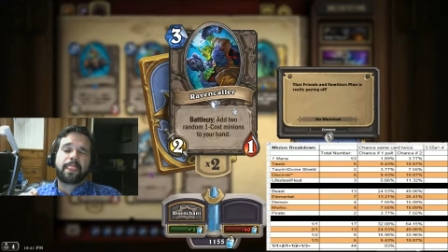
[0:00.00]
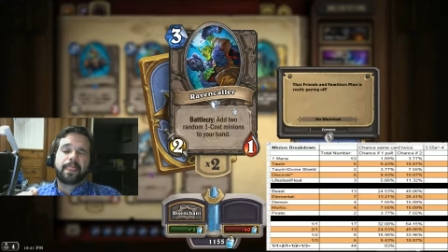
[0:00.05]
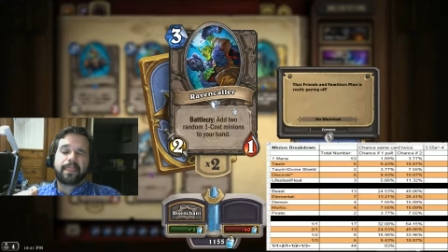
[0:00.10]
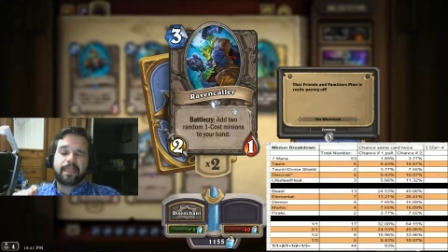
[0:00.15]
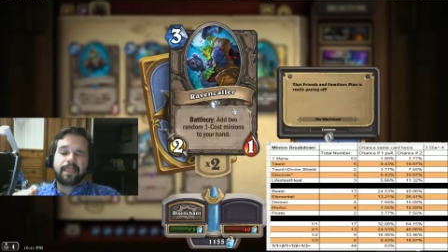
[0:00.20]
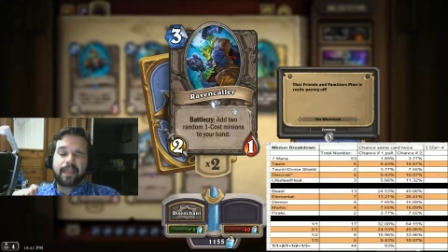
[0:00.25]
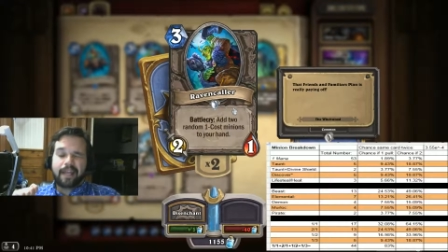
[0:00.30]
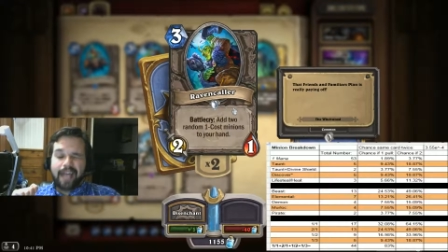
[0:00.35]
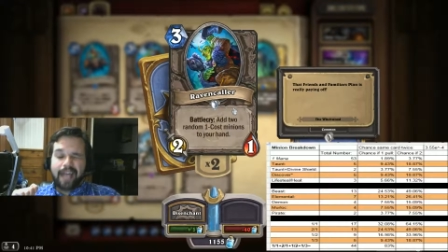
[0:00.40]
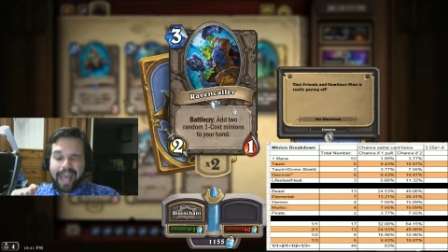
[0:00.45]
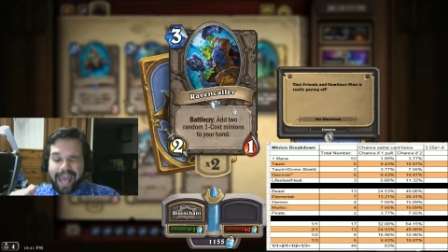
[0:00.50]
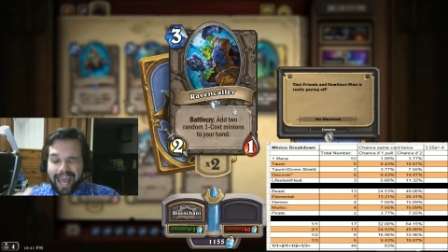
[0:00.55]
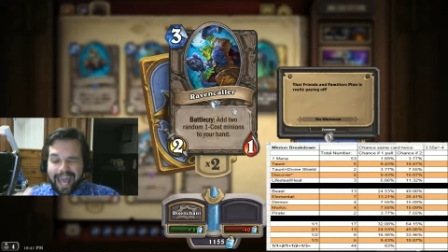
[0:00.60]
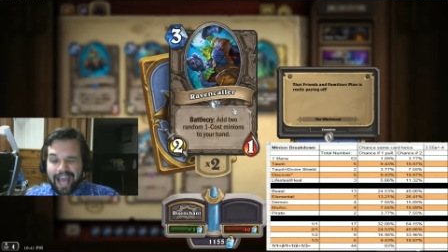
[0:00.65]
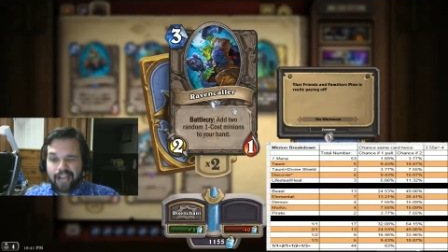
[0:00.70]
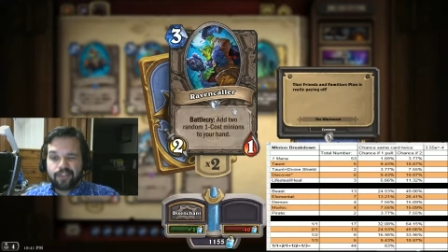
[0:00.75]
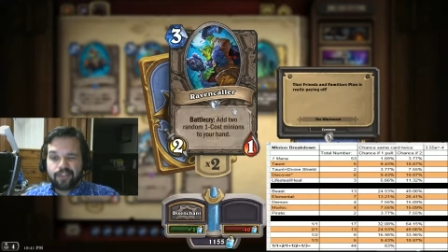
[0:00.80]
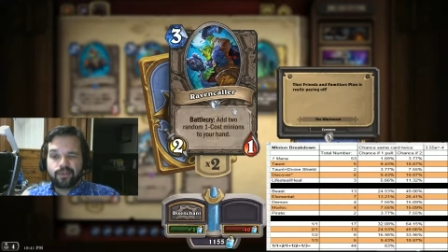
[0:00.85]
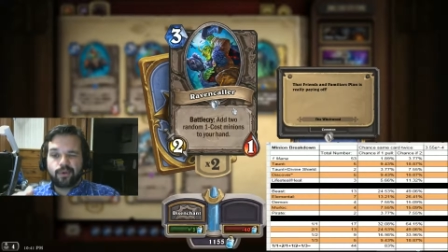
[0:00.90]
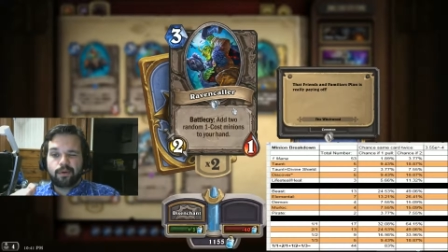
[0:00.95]
the
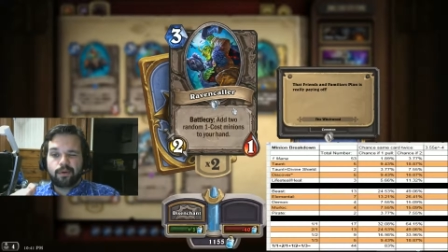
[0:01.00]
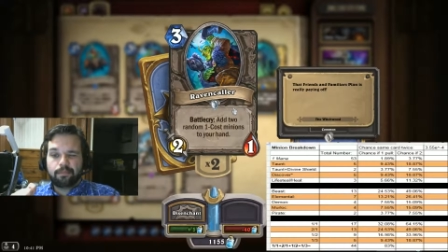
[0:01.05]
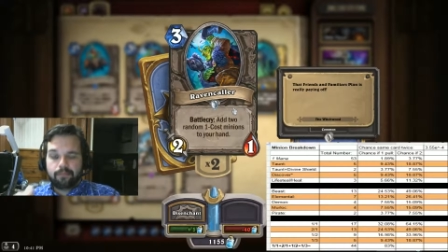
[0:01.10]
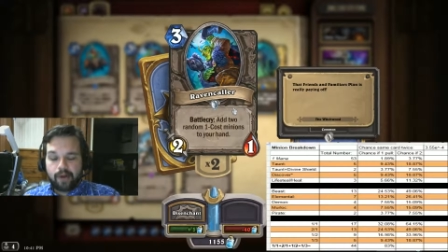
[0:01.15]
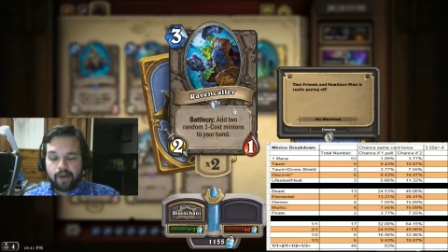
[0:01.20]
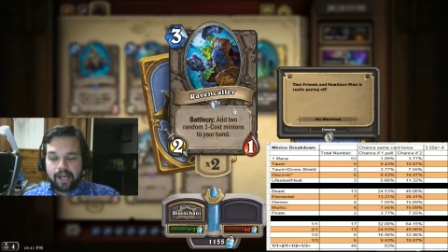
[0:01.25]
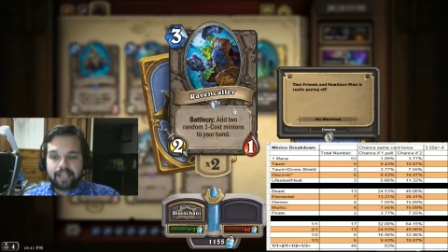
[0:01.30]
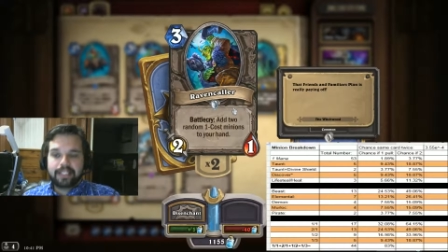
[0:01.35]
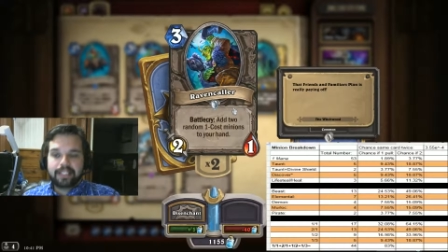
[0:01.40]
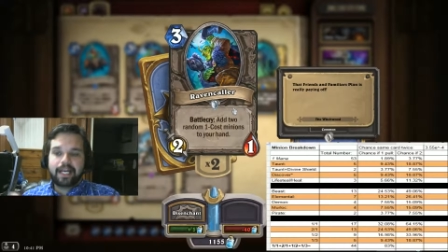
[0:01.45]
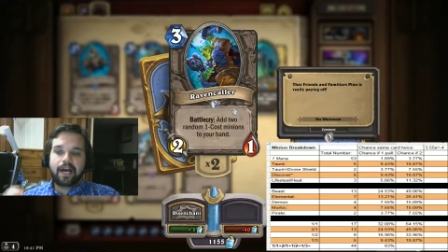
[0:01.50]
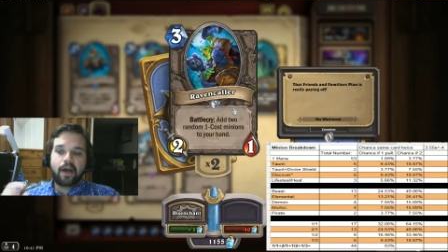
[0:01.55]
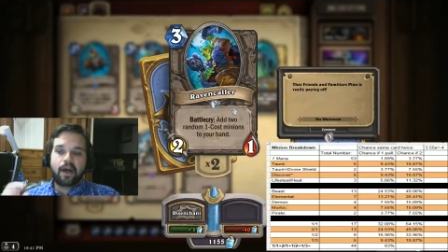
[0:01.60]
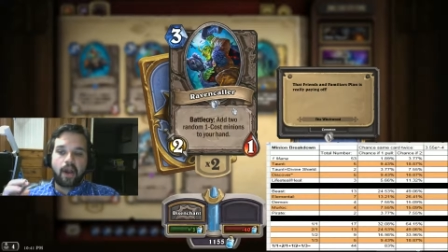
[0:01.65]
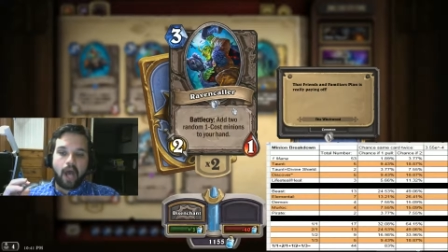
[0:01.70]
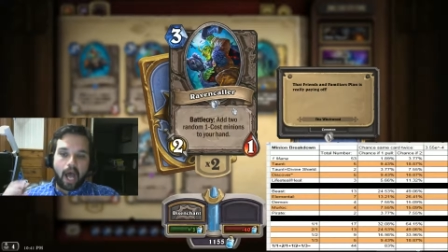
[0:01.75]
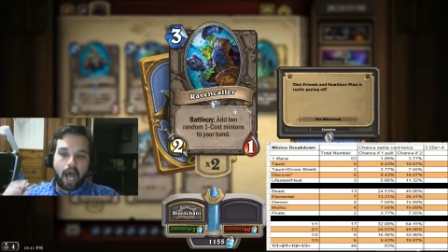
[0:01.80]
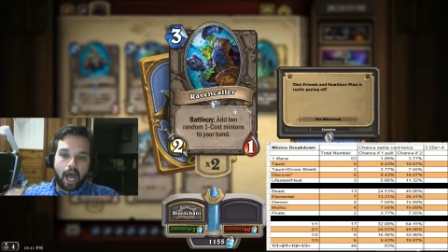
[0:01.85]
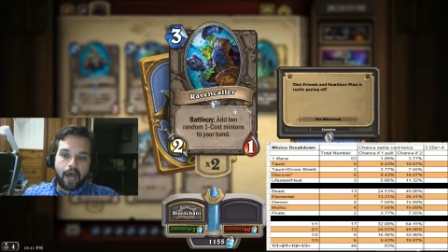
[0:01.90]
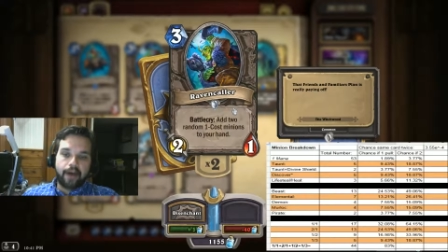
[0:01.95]
actual breakdown
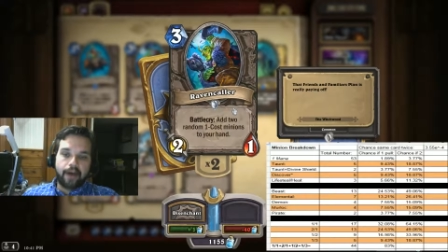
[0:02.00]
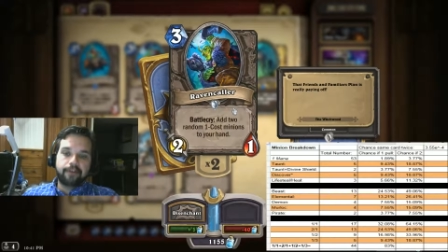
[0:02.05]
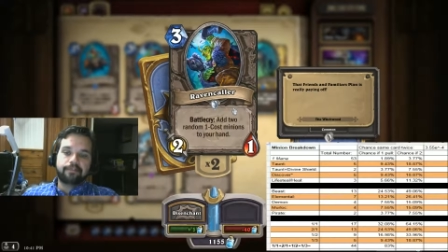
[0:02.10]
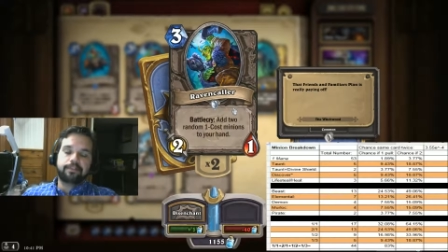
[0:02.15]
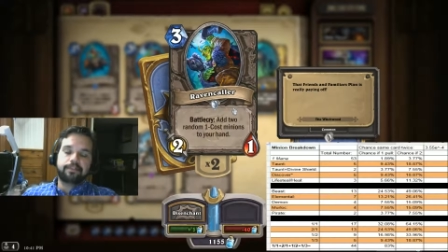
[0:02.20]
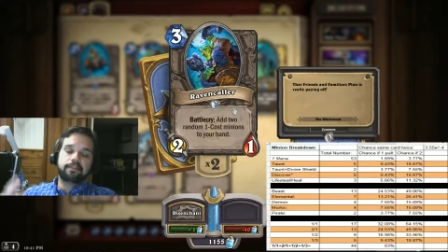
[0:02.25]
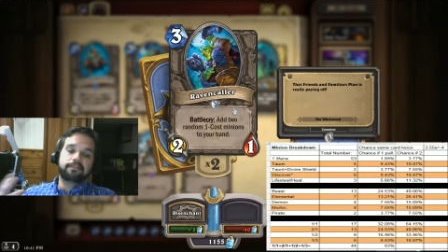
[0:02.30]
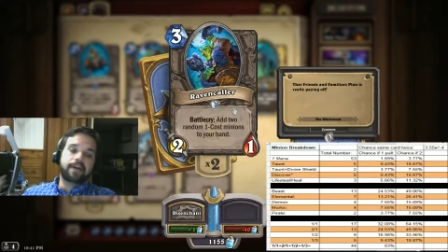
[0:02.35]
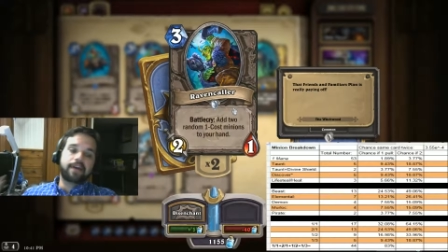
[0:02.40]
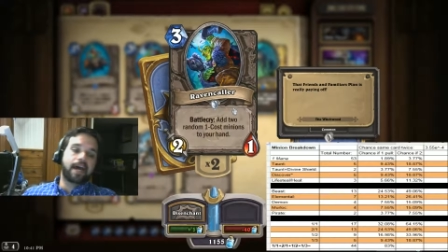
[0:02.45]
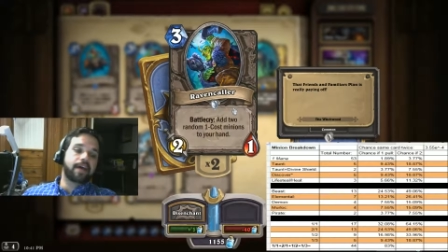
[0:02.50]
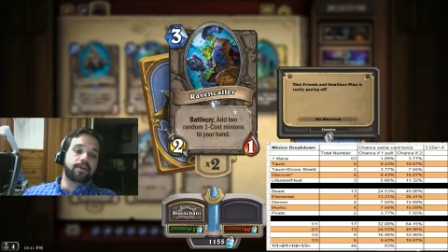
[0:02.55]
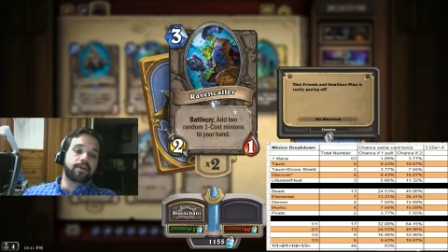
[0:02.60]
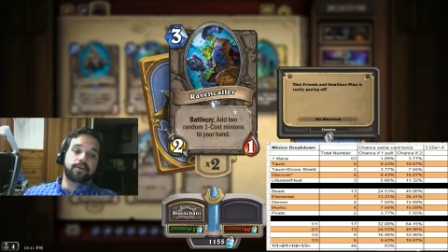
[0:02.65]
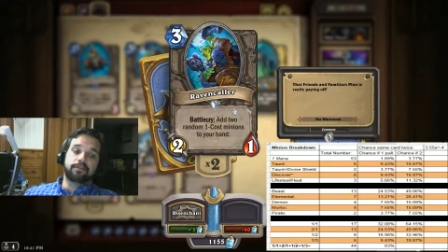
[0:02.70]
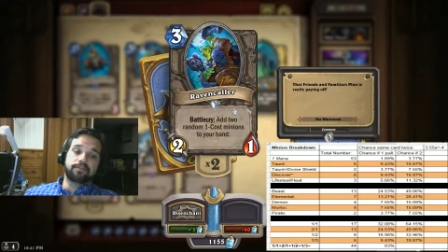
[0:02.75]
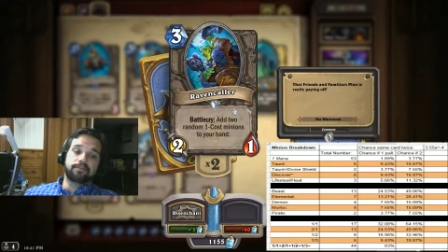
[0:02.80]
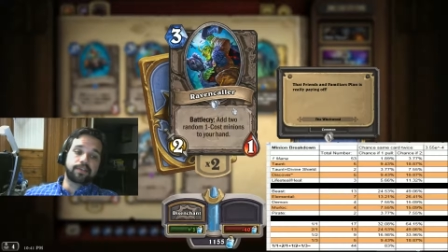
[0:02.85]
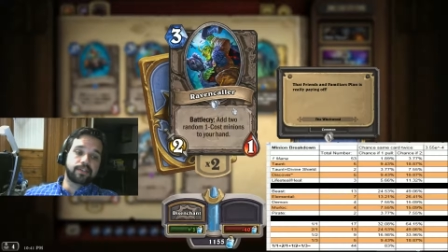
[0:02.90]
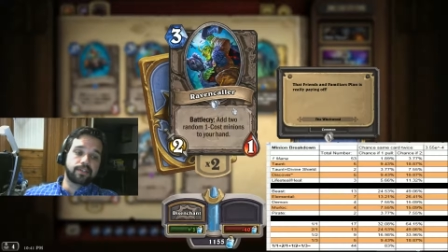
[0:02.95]
of the value
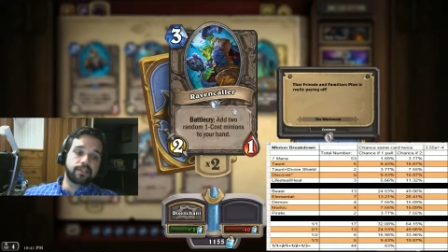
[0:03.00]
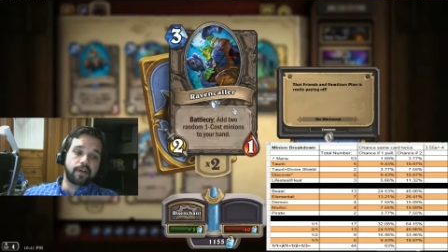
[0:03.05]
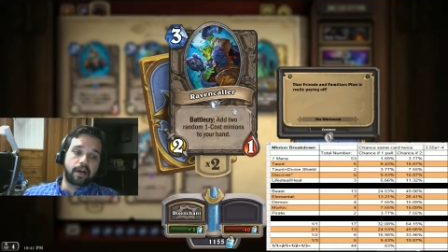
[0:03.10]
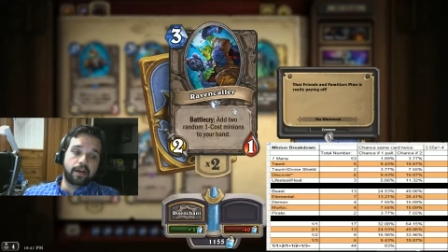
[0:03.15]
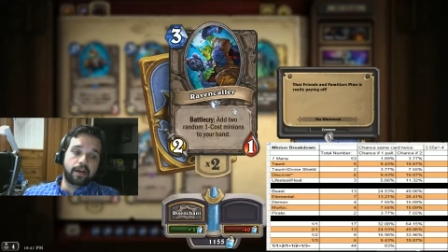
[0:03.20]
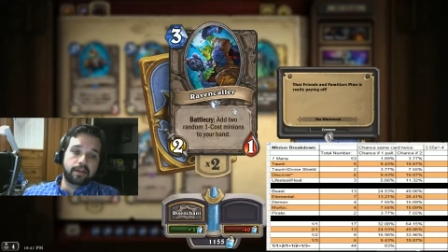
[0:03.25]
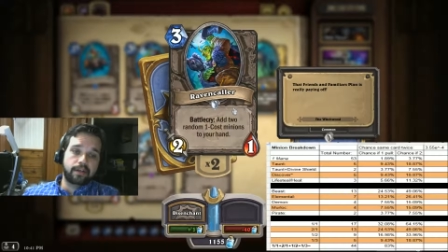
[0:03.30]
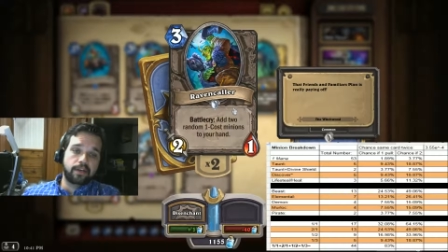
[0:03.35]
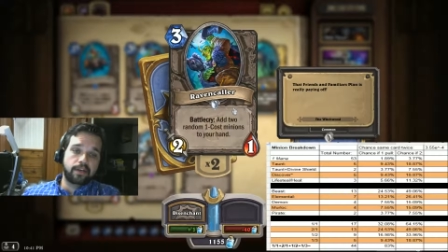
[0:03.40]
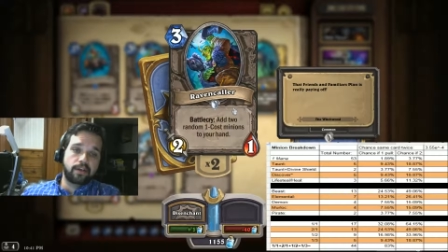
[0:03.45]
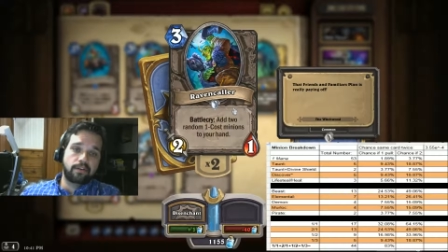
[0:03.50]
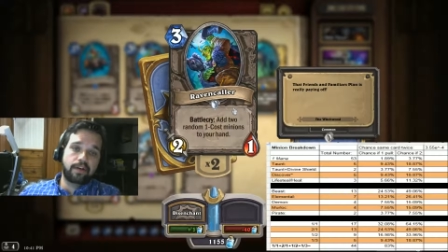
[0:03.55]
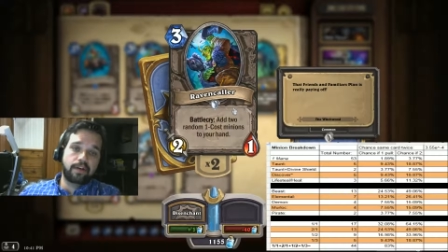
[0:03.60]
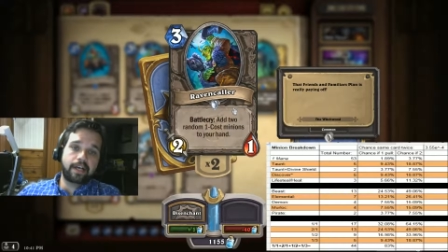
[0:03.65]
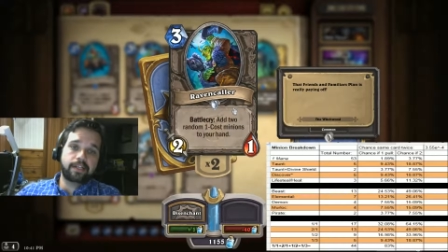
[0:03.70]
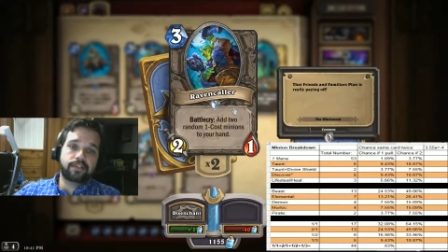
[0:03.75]
of this card. Right?